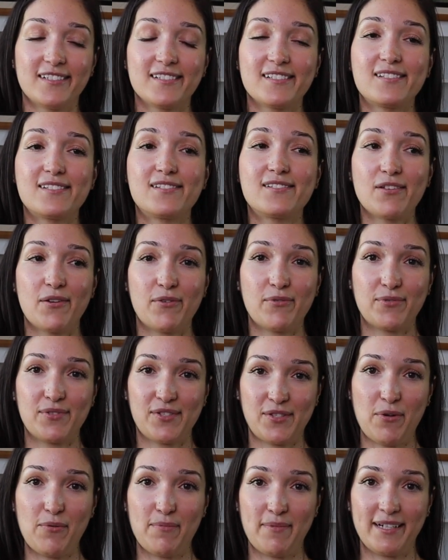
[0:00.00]

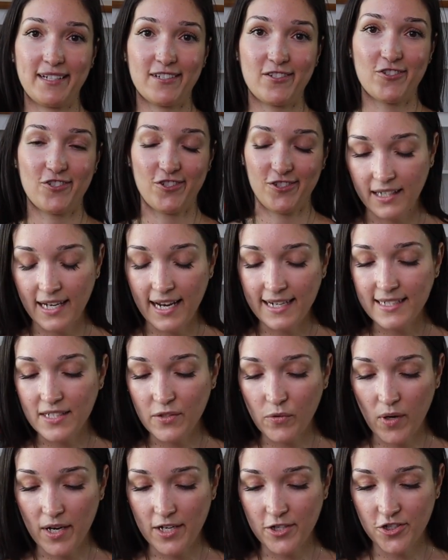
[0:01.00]
So much. Next
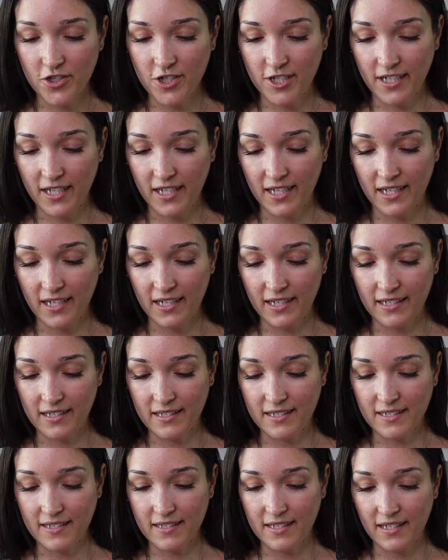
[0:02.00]
question
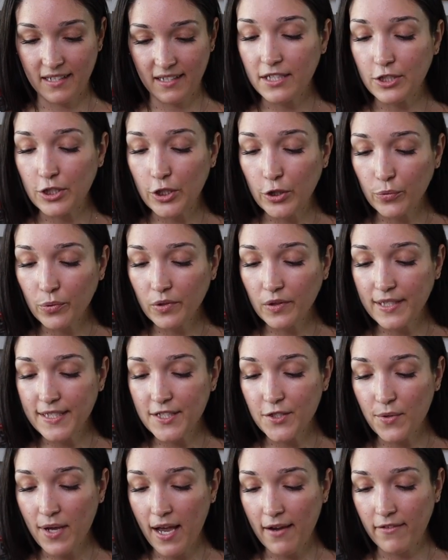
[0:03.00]
is, new release
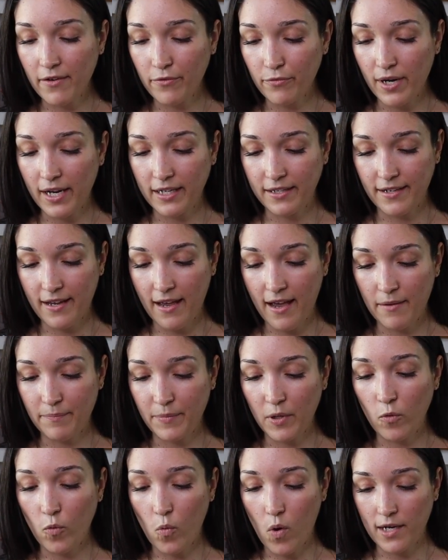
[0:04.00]
you haven't read yet
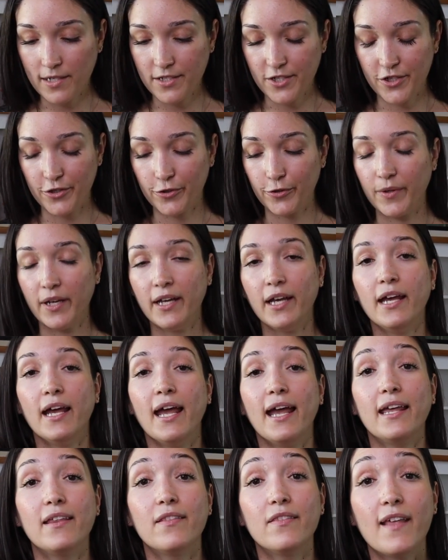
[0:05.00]
but want to,
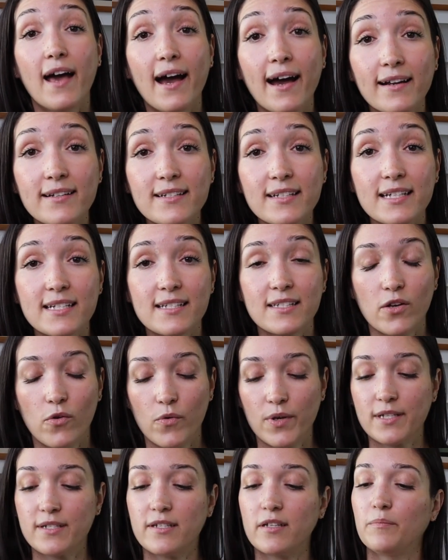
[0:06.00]
and that is
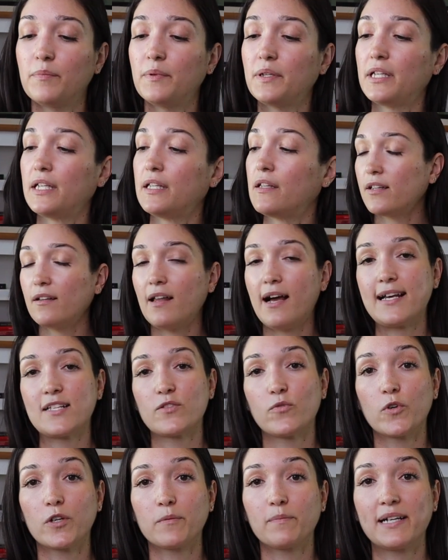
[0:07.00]
going to be The Last
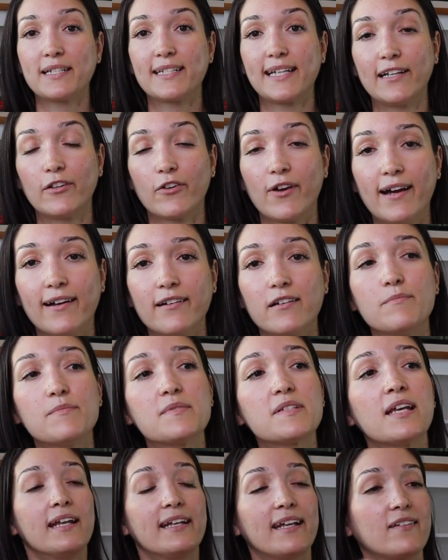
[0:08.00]
Word by Taylor
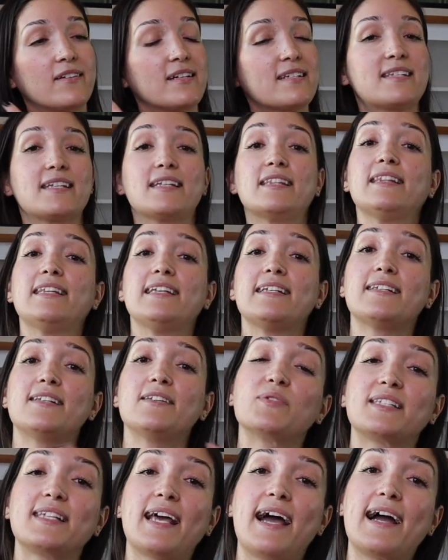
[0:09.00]
Adams. Now listen, this
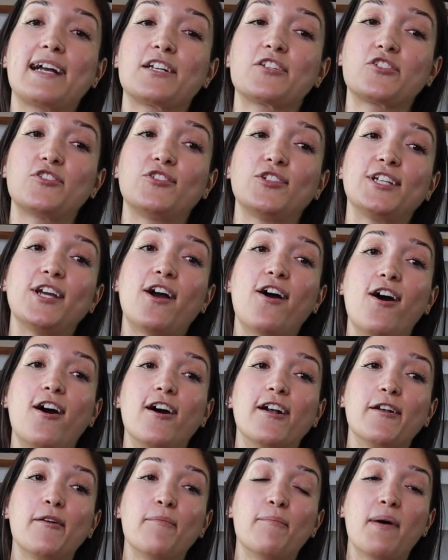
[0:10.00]
was actually
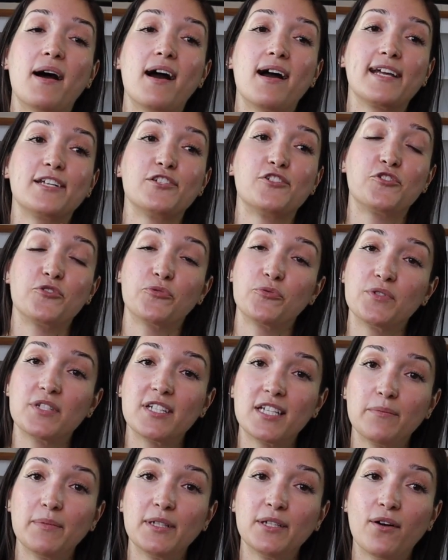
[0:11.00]
on my June
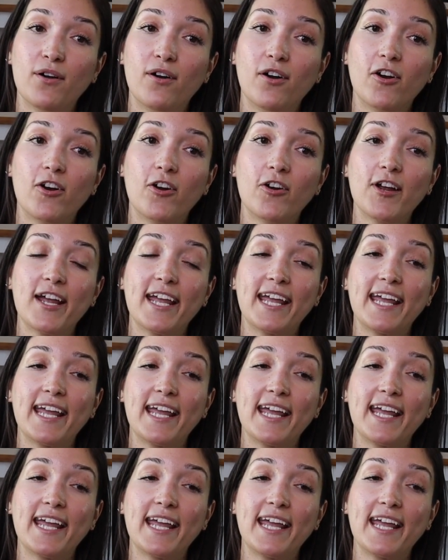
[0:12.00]
TBR,